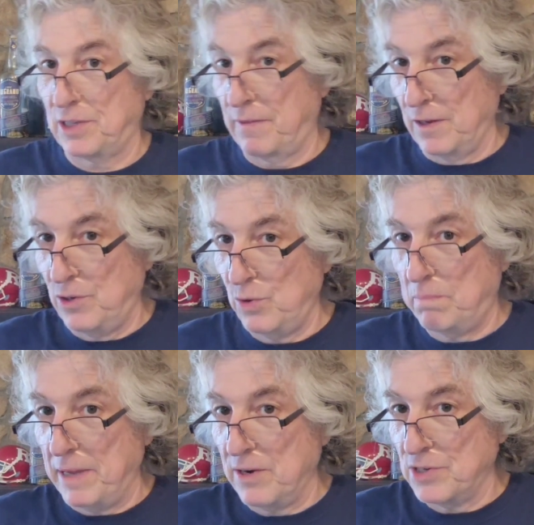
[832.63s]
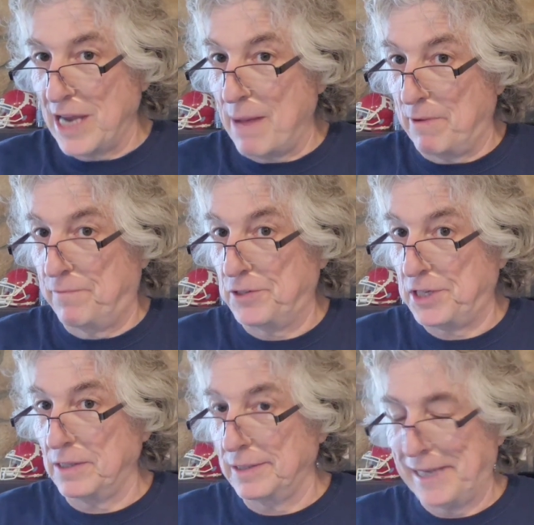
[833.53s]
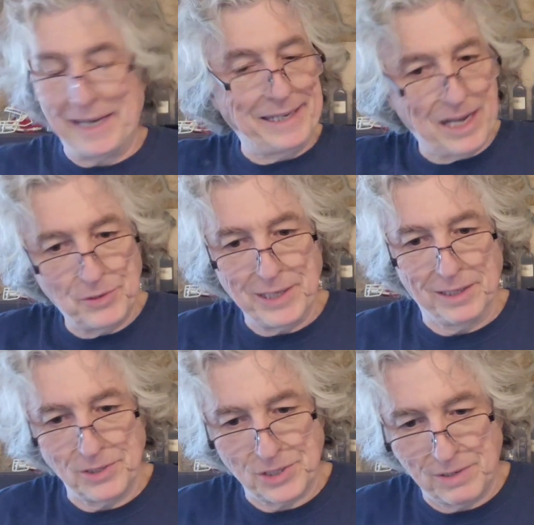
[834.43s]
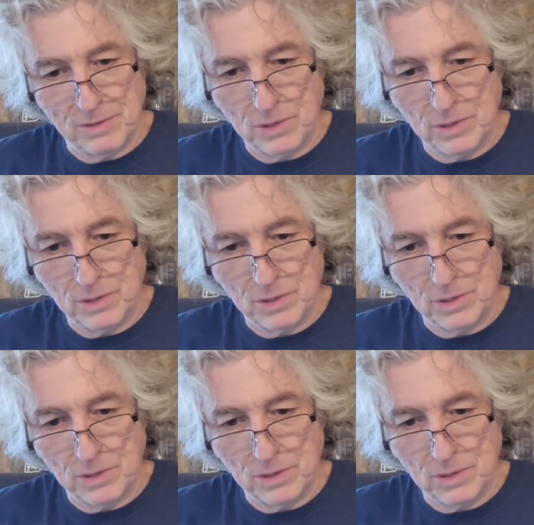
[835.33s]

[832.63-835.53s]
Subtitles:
if you can do a better job at facilitating, now Dylan's